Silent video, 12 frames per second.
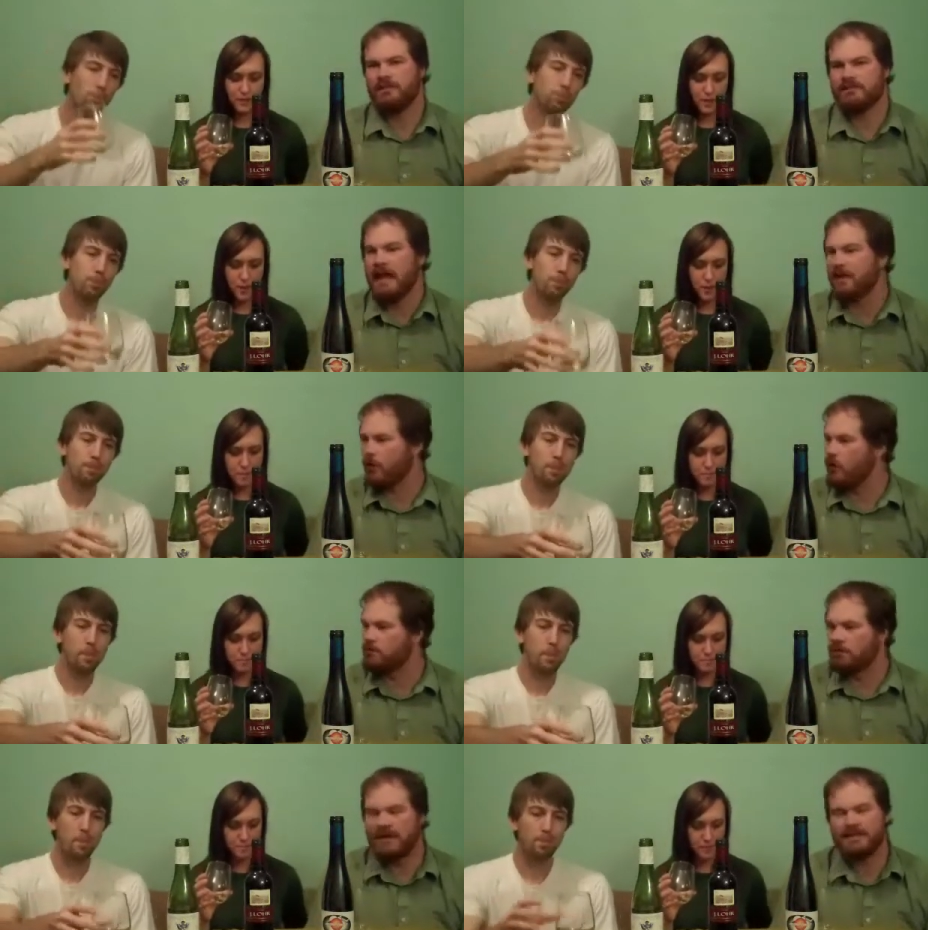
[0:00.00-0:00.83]
Speaker 1: Yeah, the
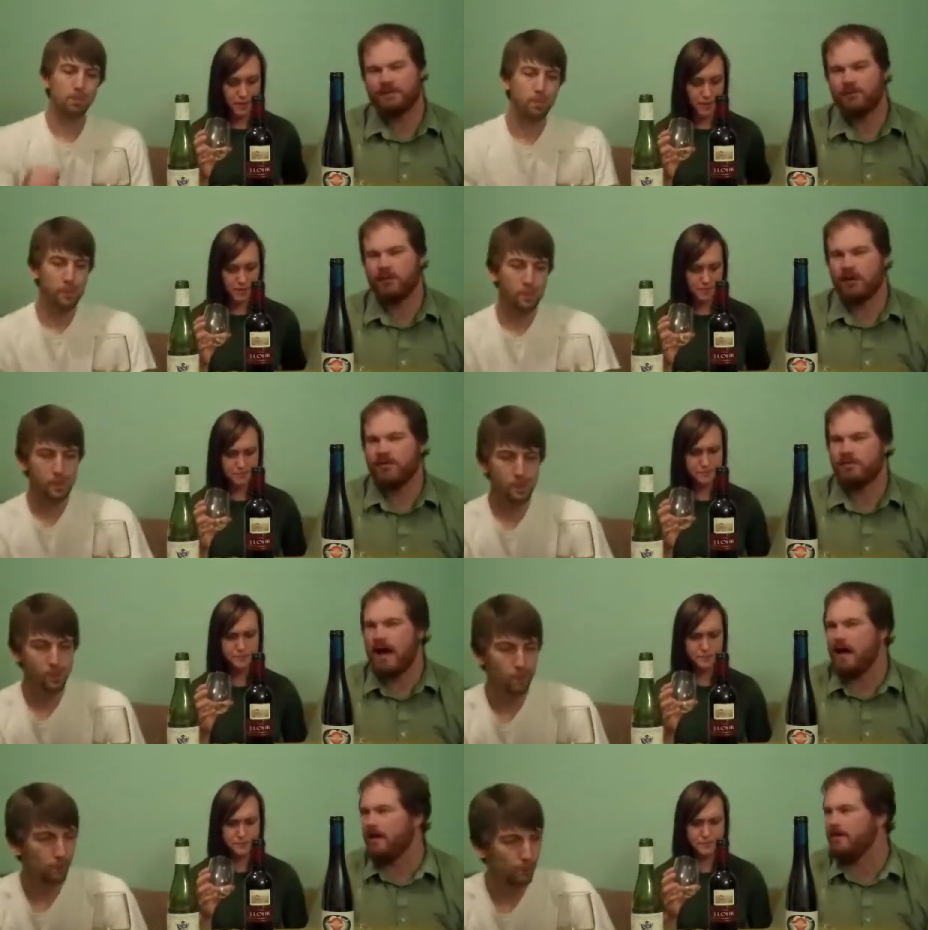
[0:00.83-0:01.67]
oak plays full on the
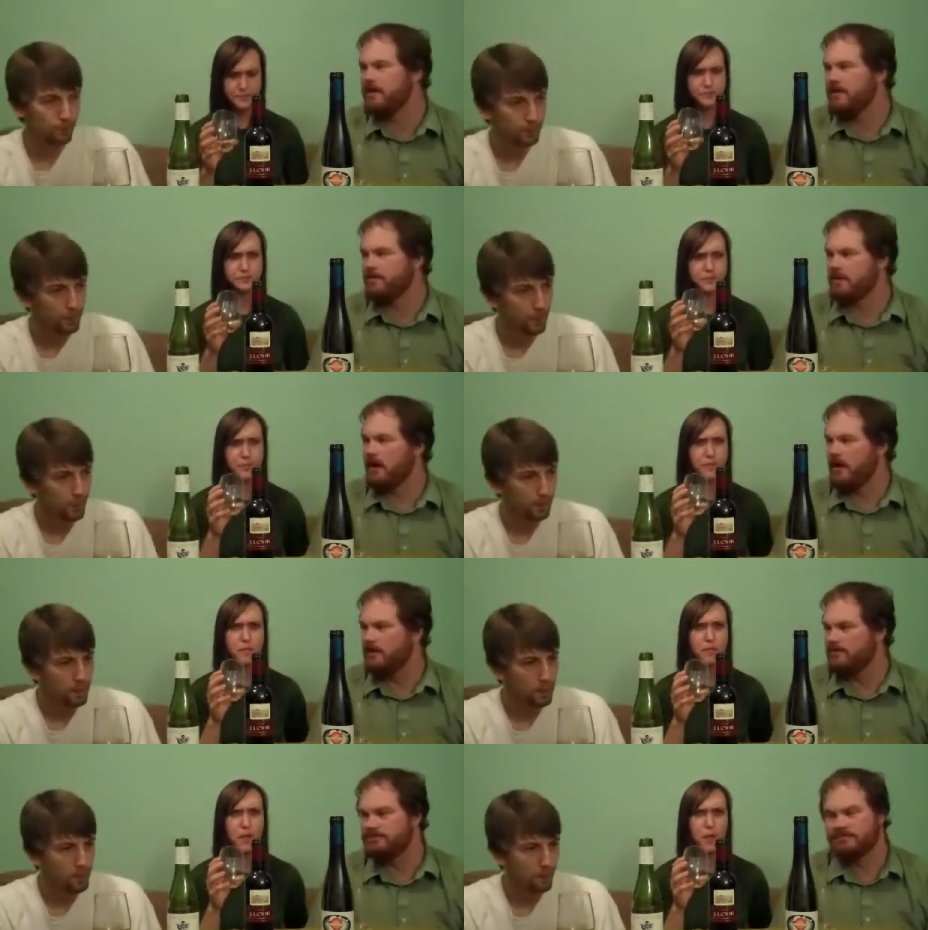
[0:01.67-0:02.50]
palate,
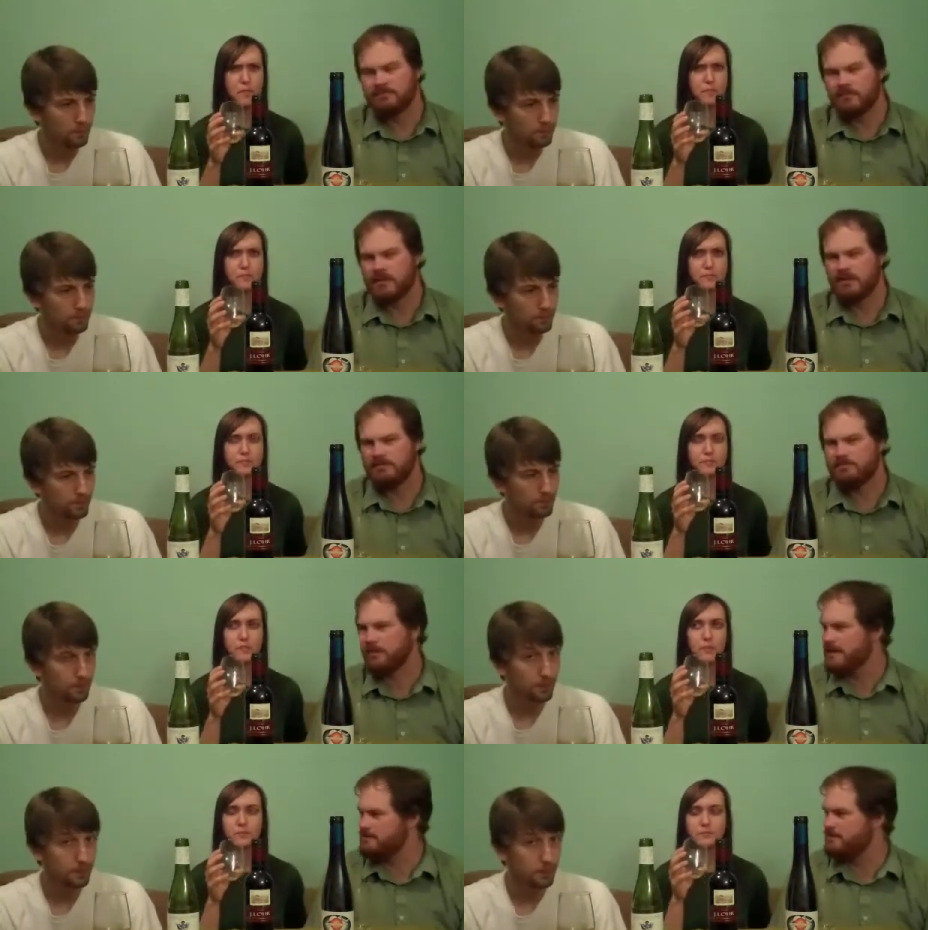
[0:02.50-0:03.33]
um,
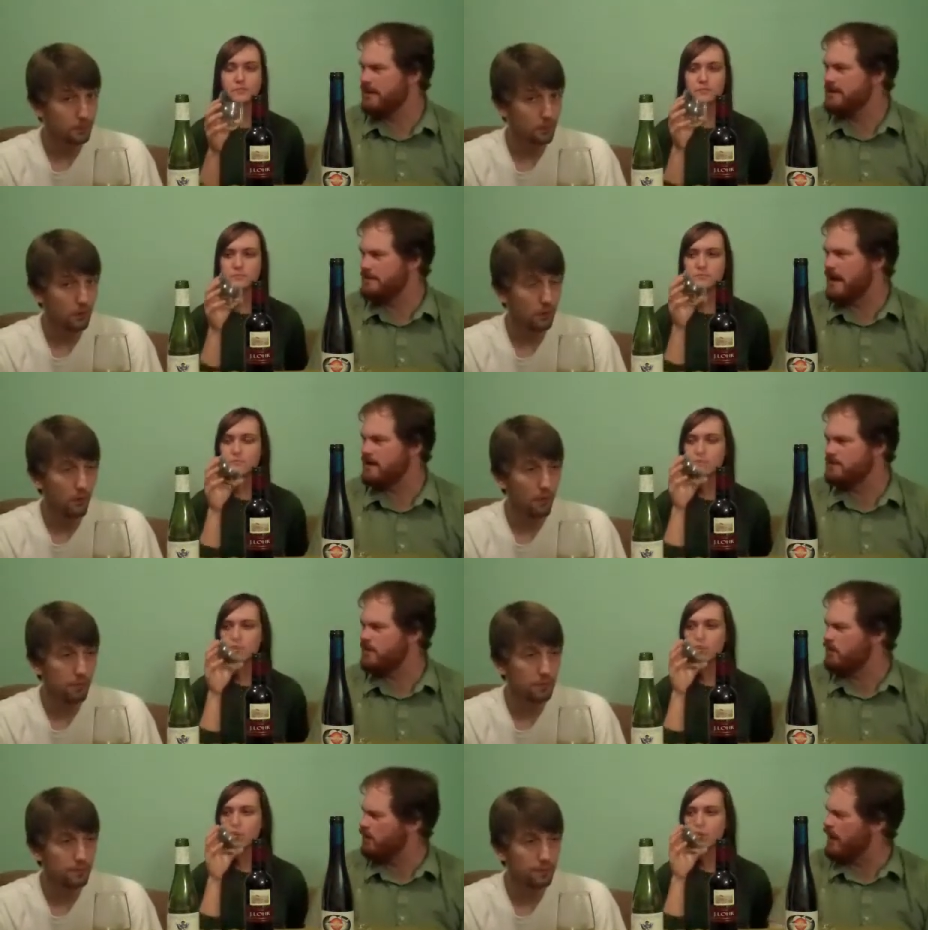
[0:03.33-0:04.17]
but it's it's balanced pretty well.